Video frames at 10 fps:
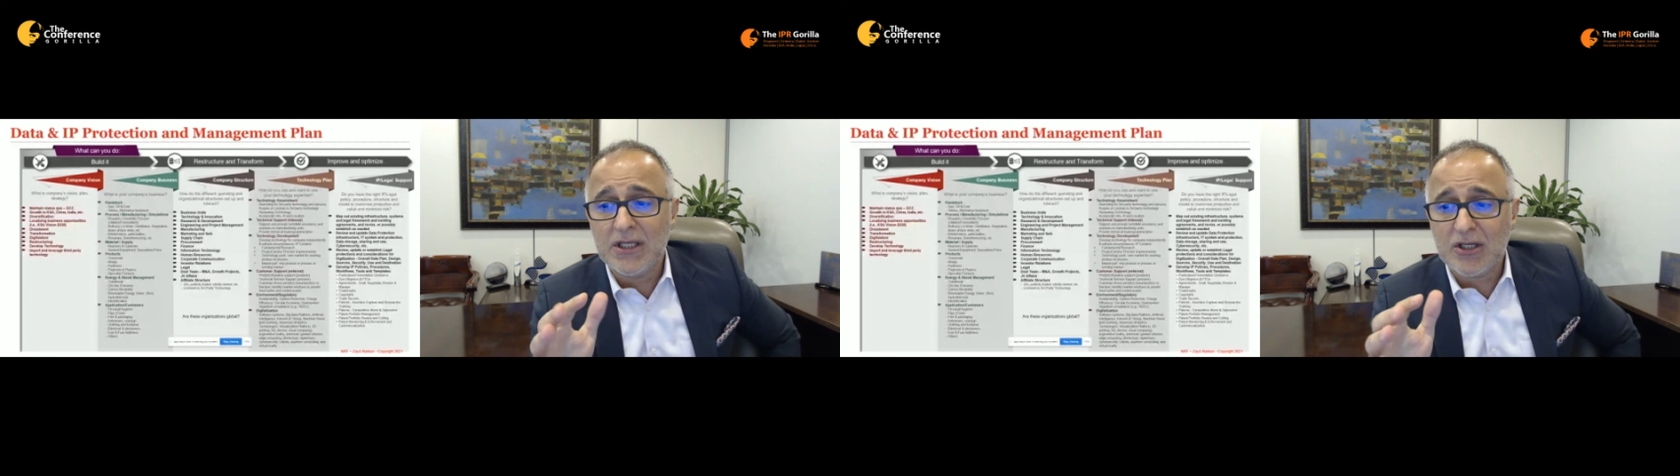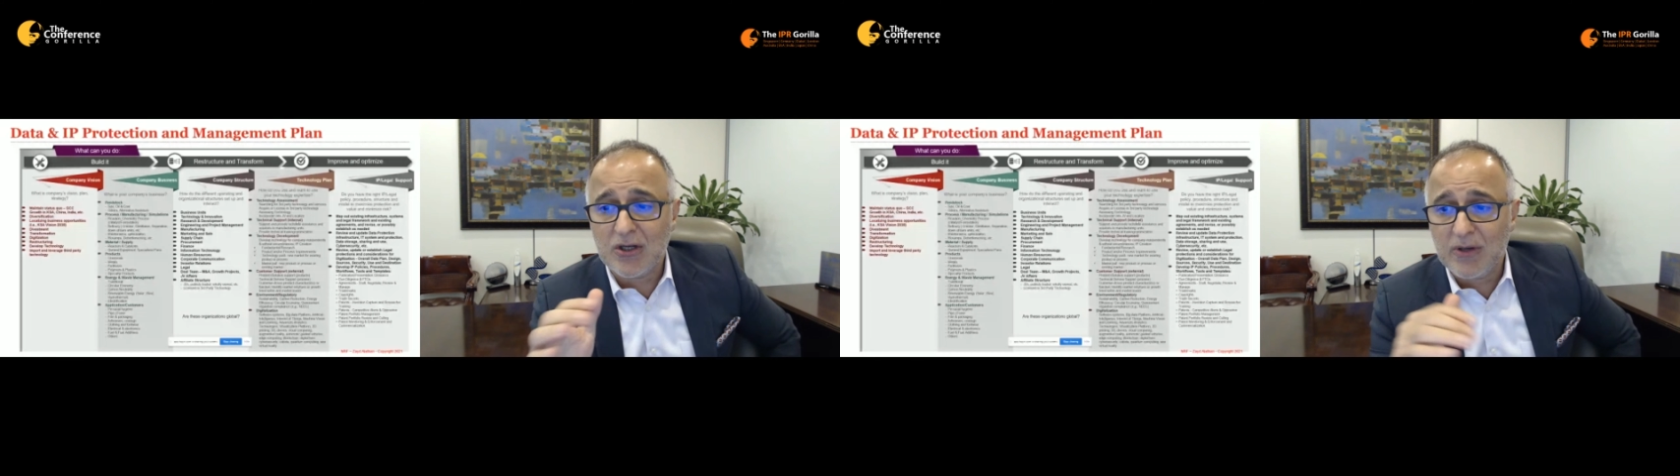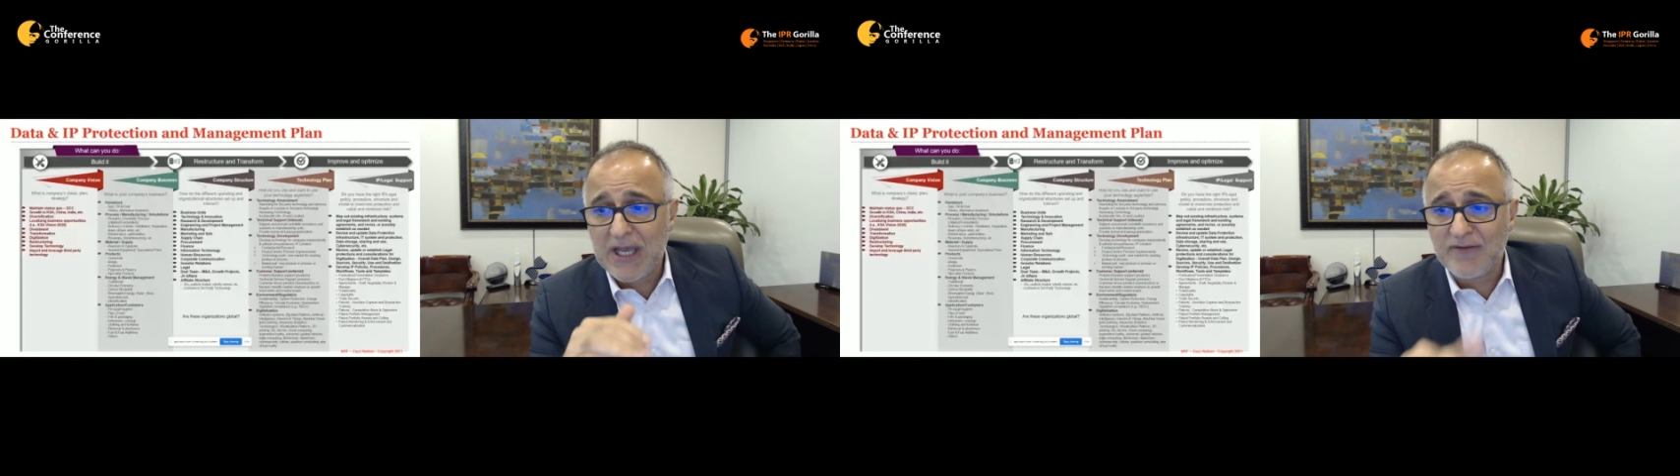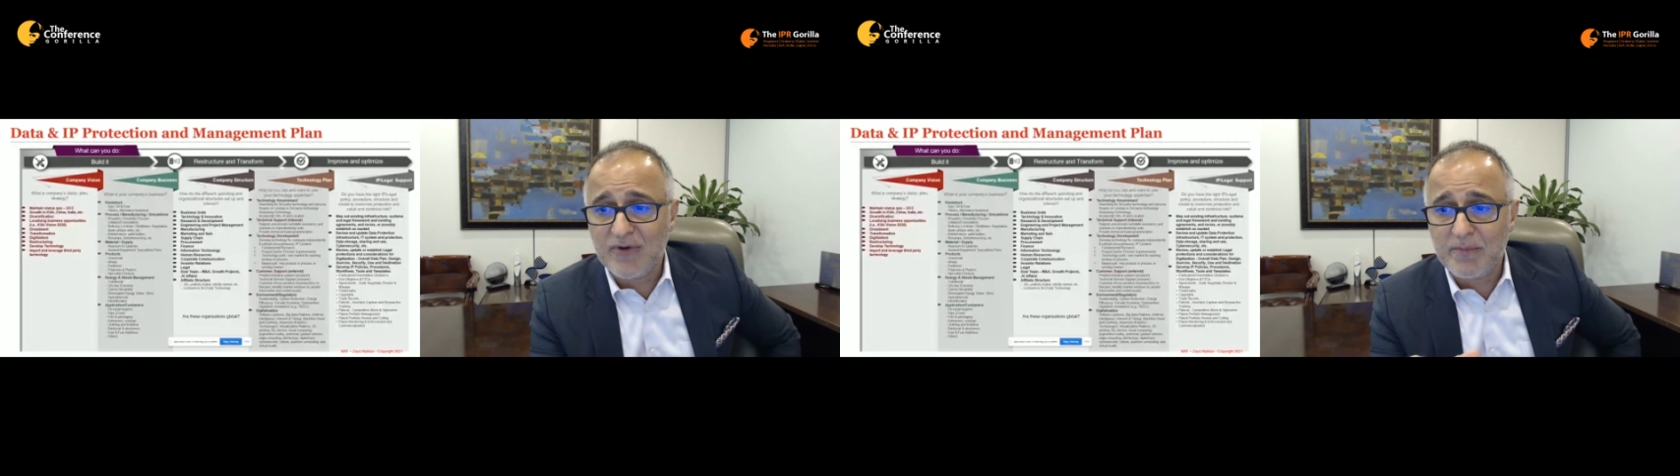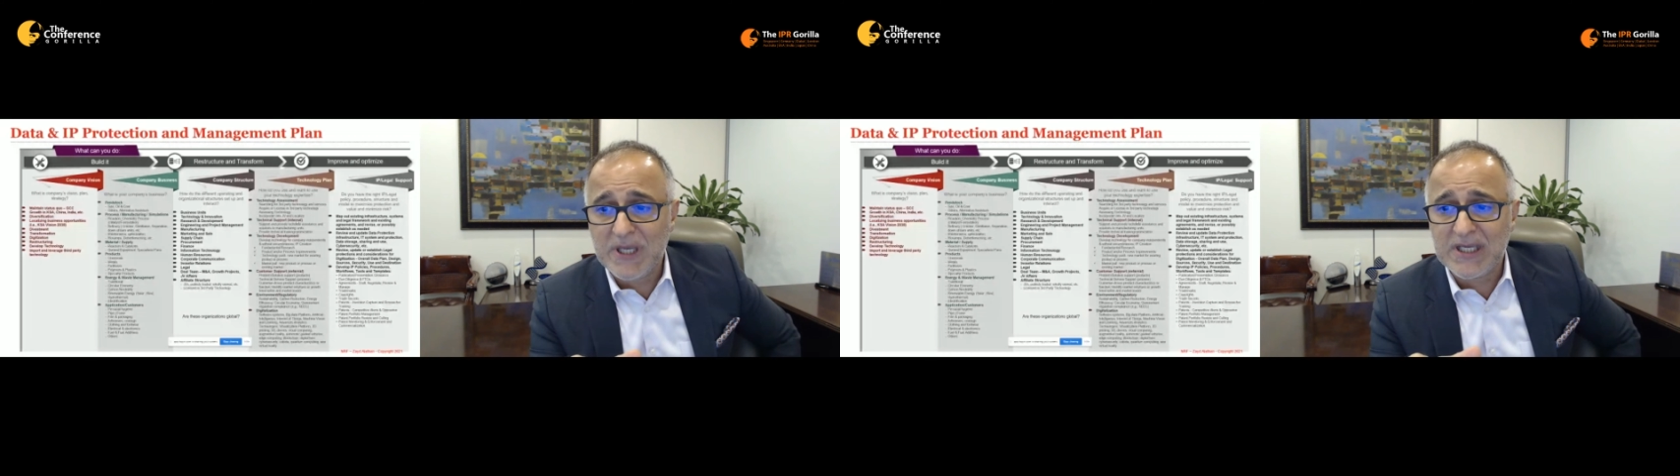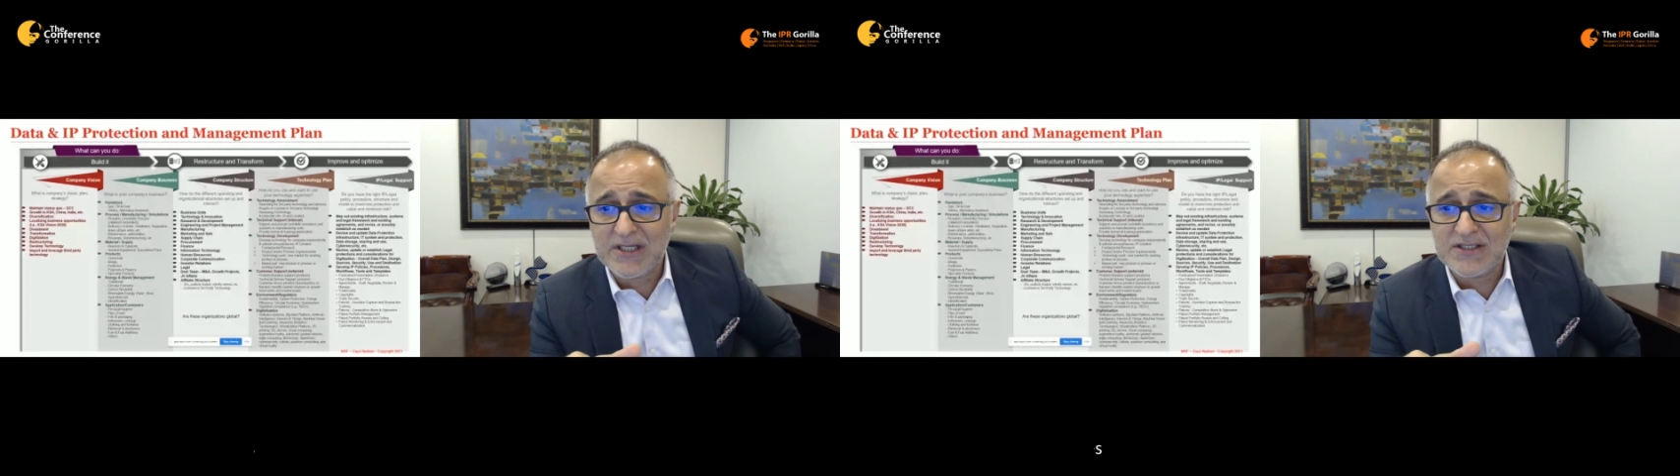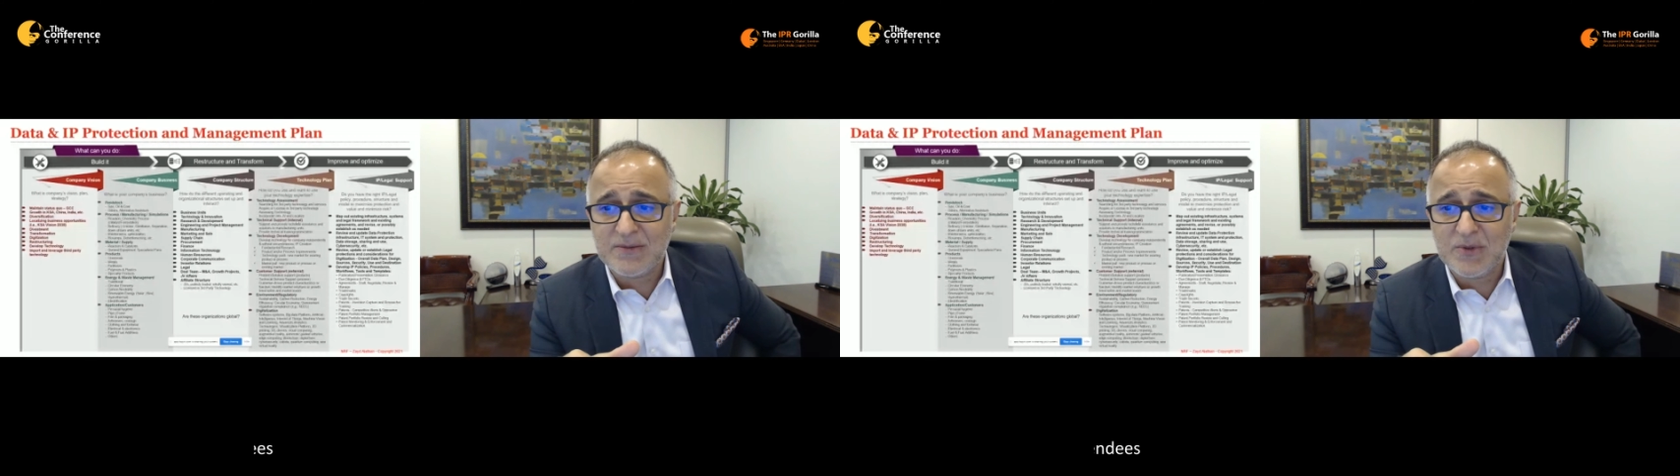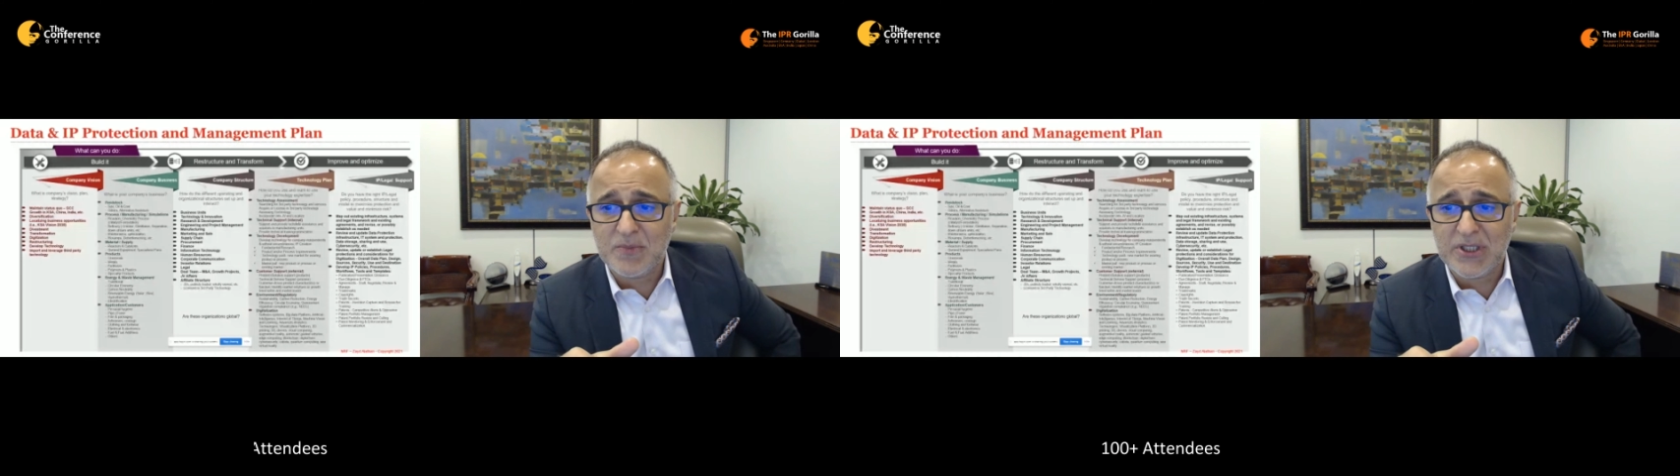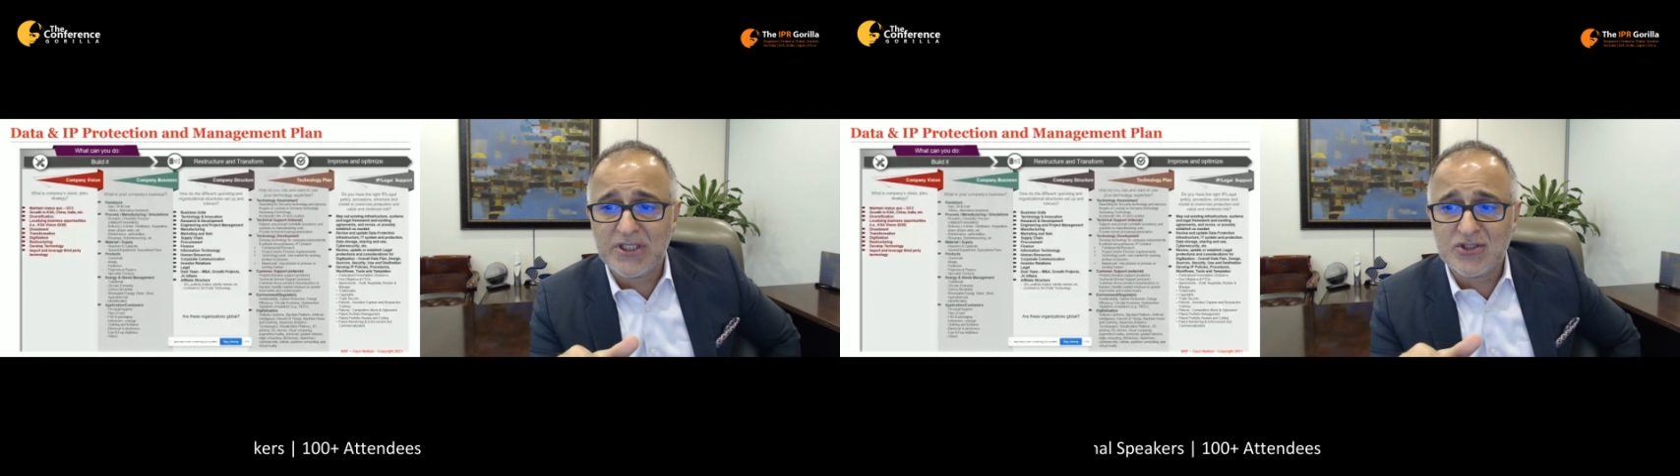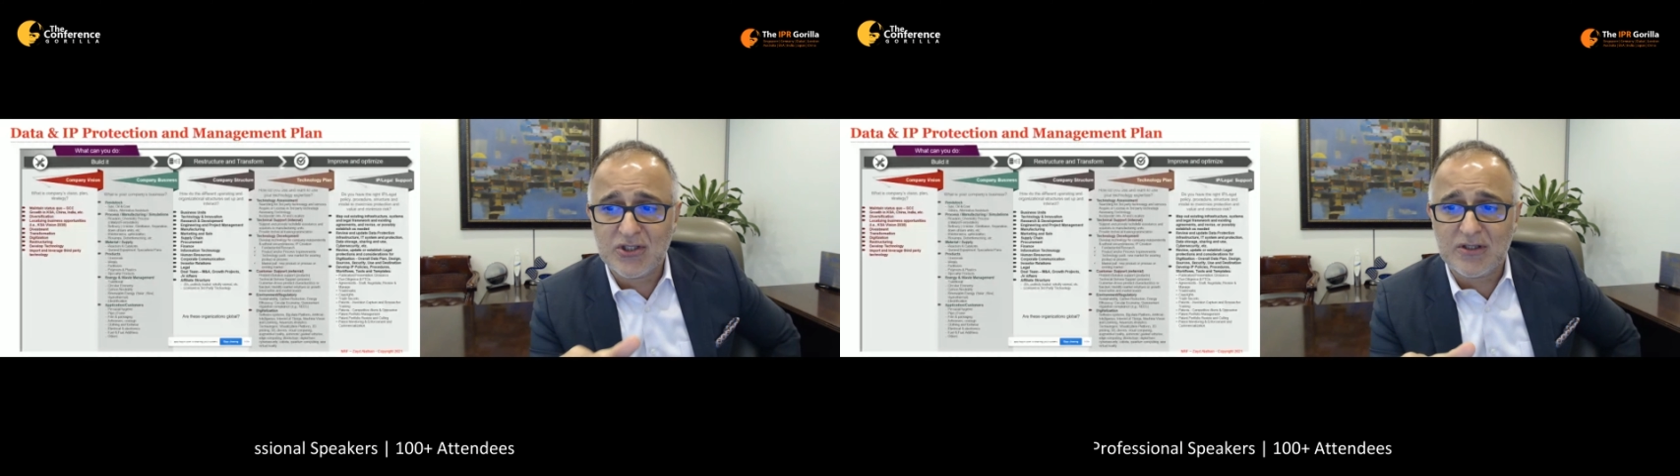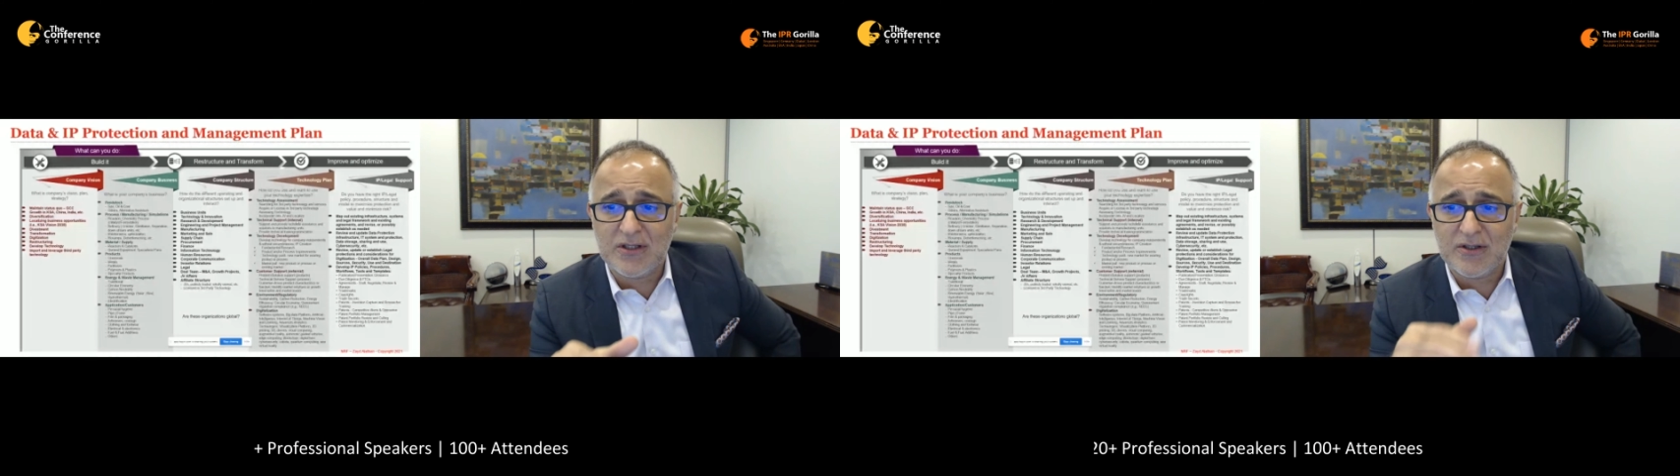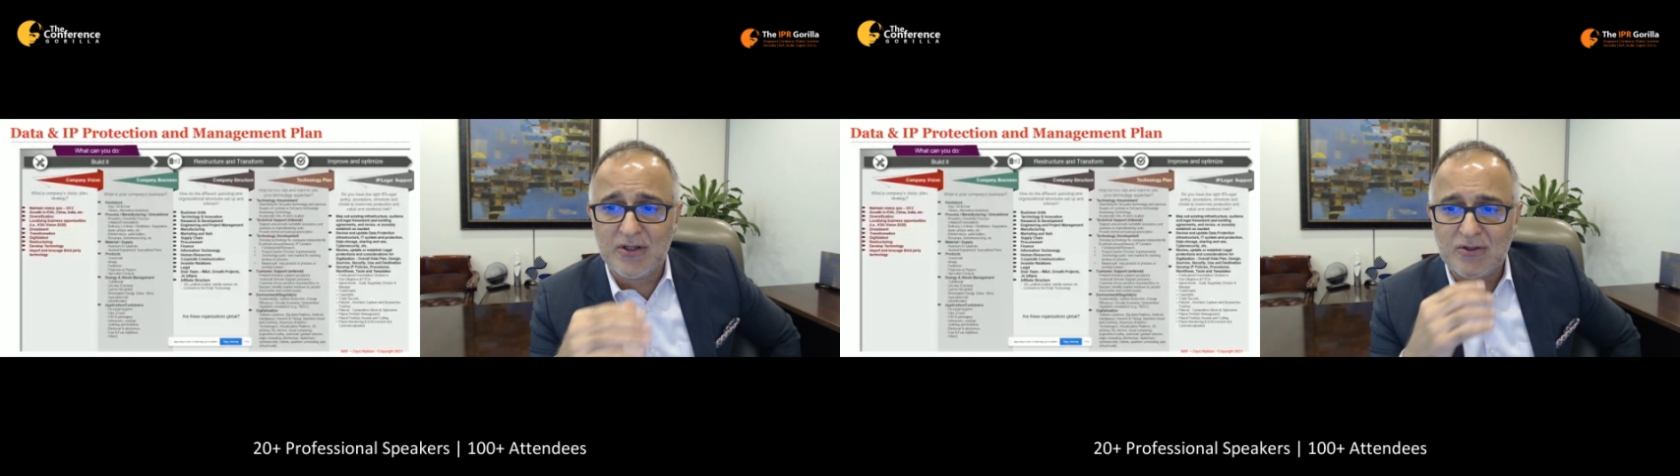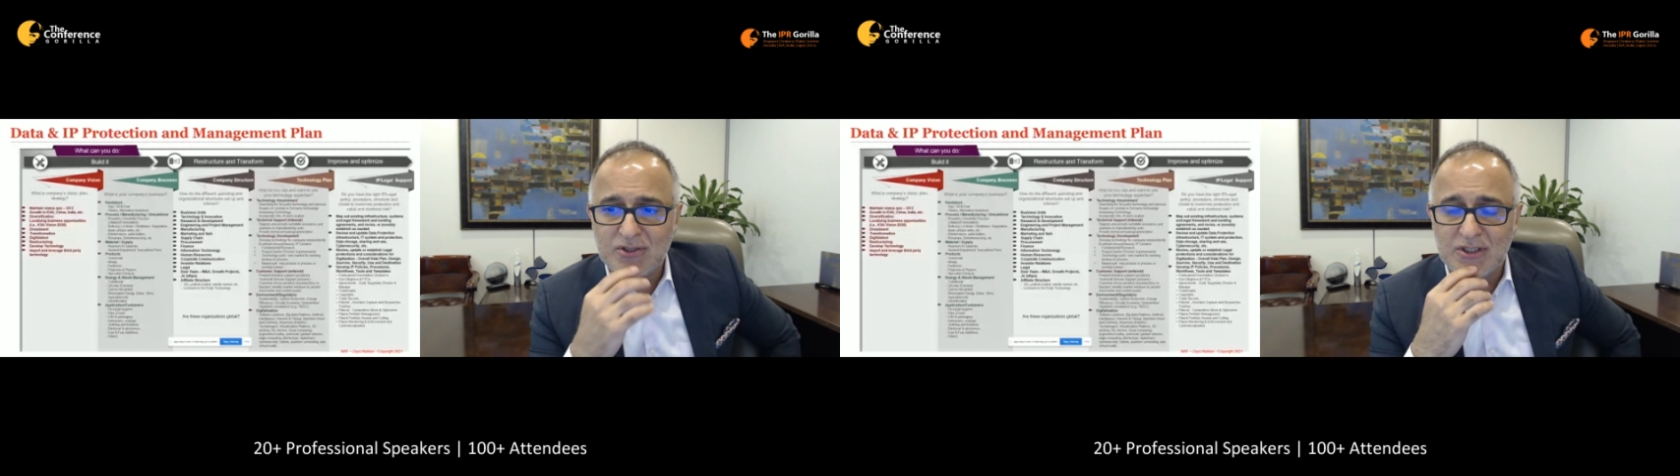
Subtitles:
you know, have a mechanism in place to clear those,